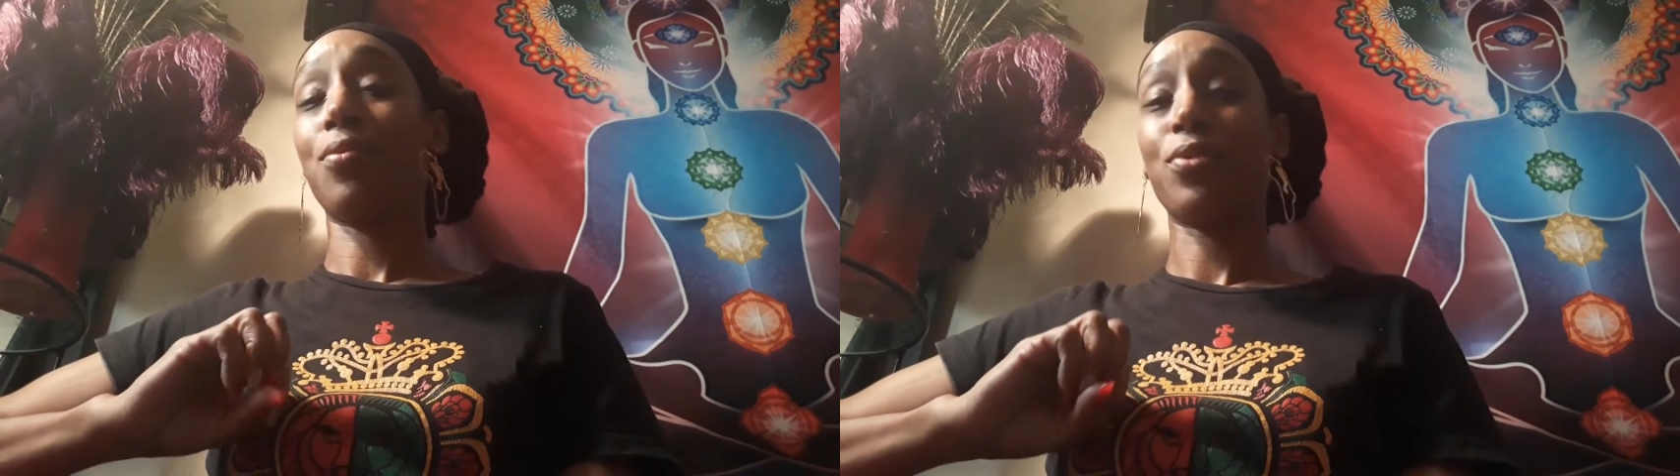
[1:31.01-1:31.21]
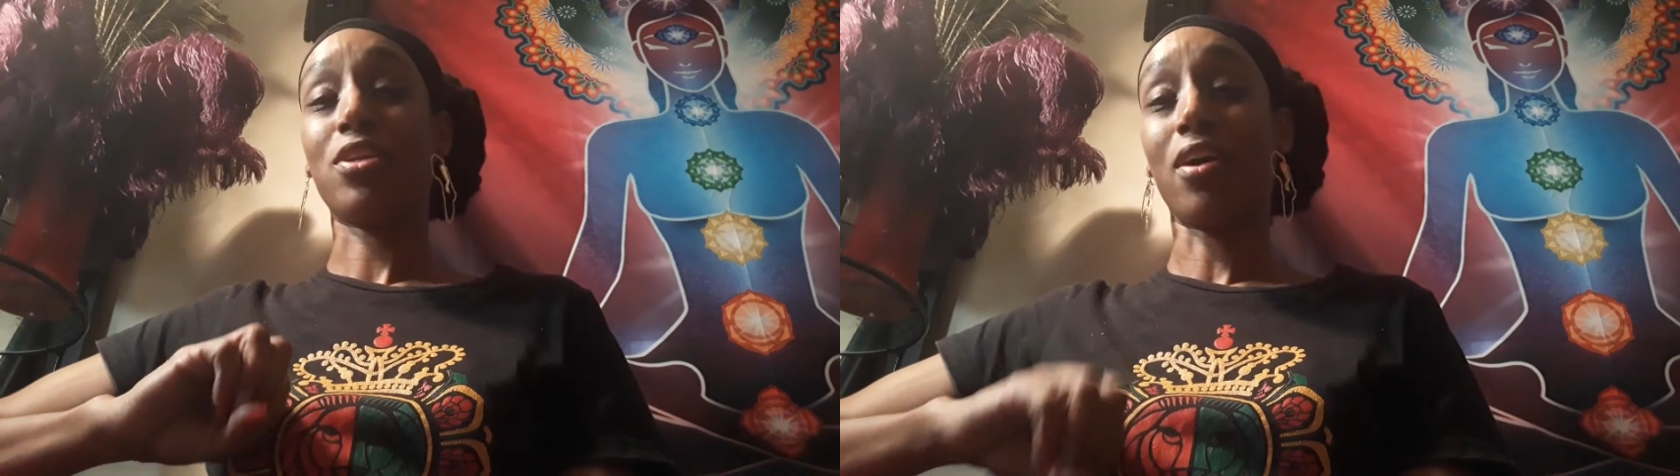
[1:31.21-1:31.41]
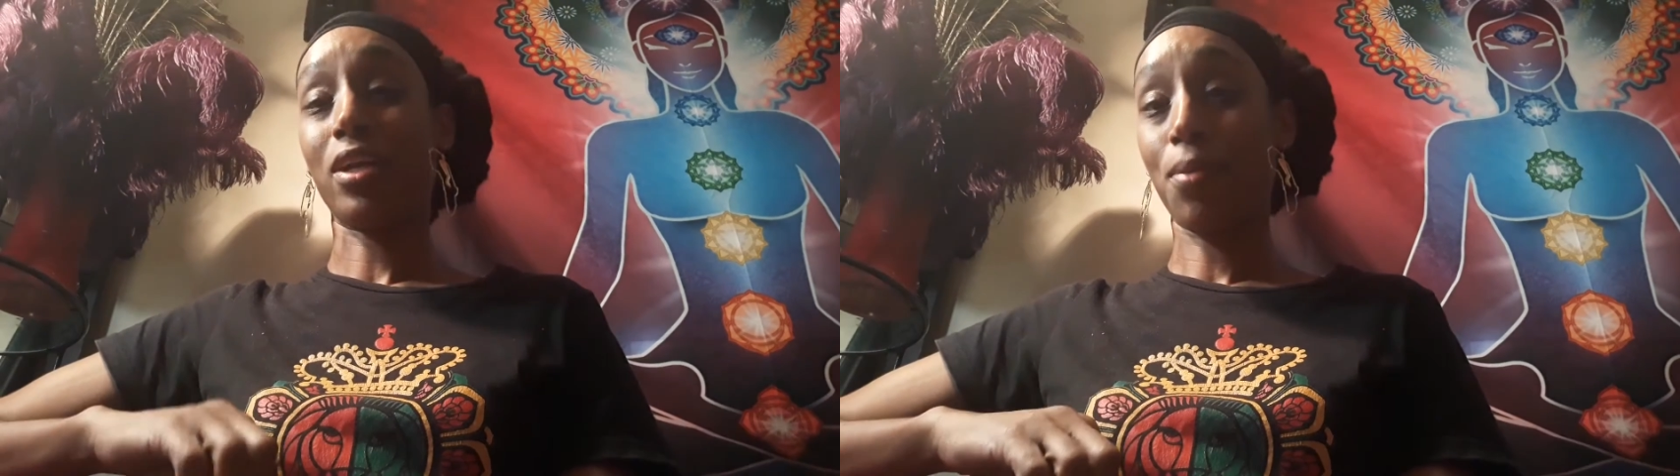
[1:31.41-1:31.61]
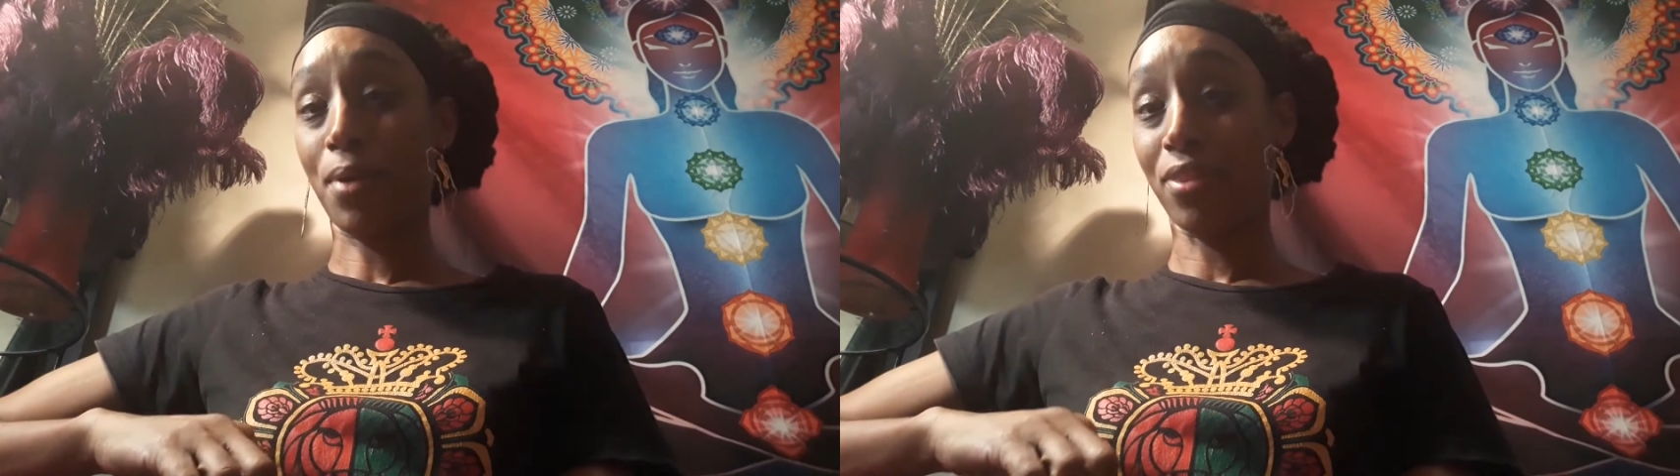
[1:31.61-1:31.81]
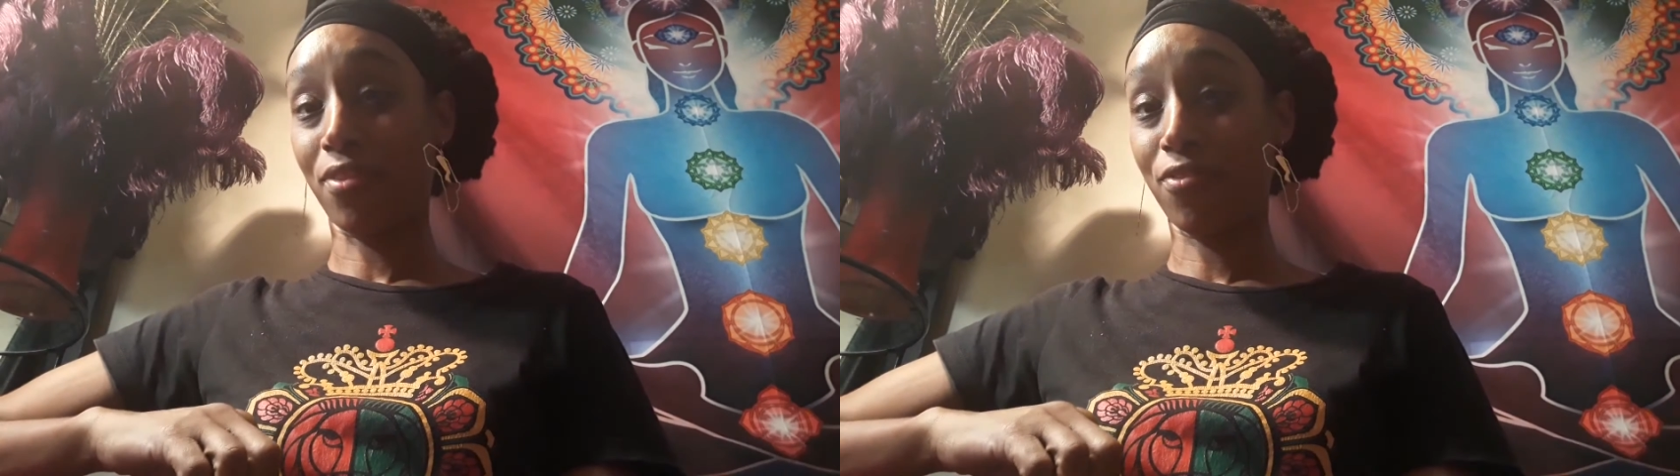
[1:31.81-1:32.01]
we're talking
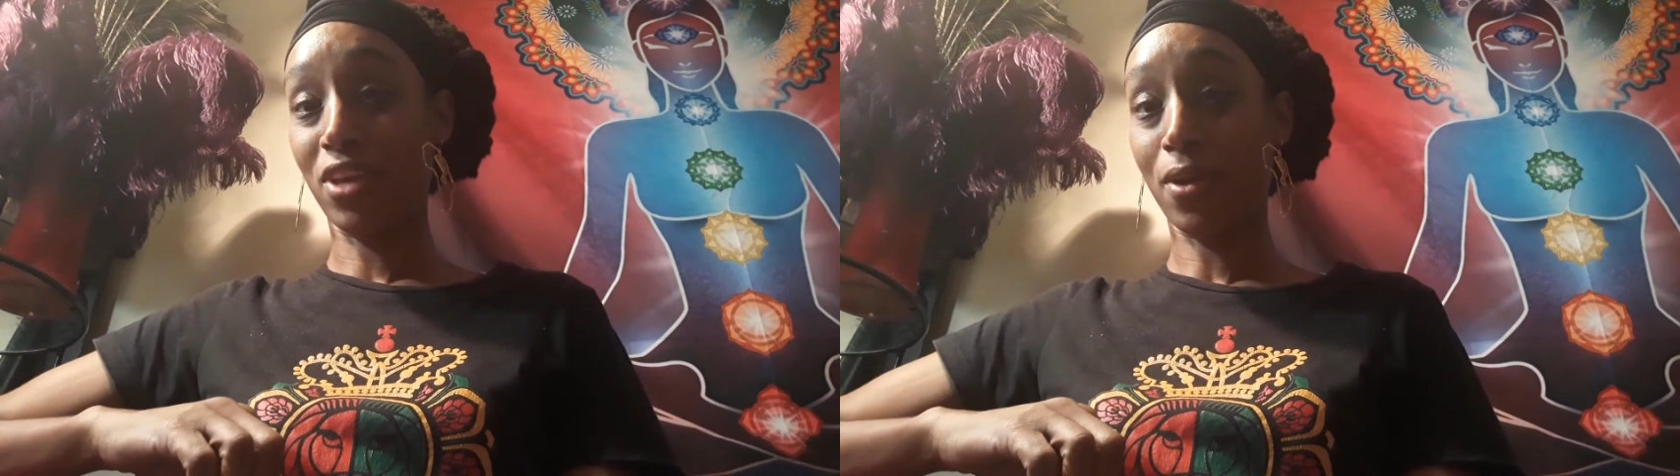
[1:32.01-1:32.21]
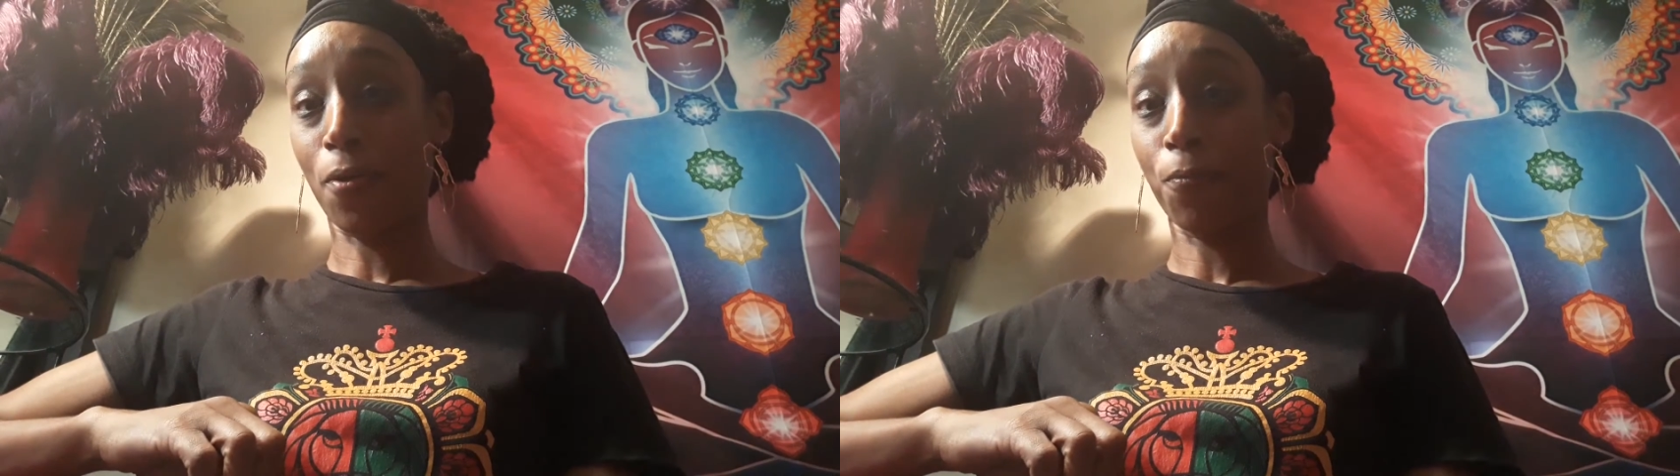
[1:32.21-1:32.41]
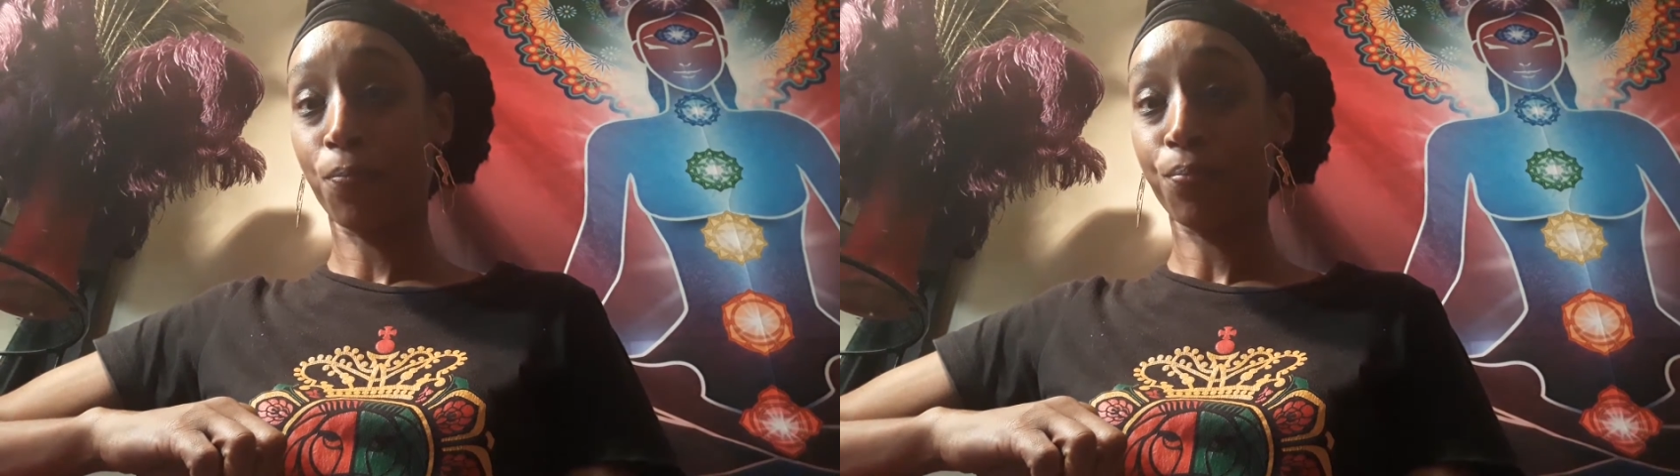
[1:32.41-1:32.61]
about the veil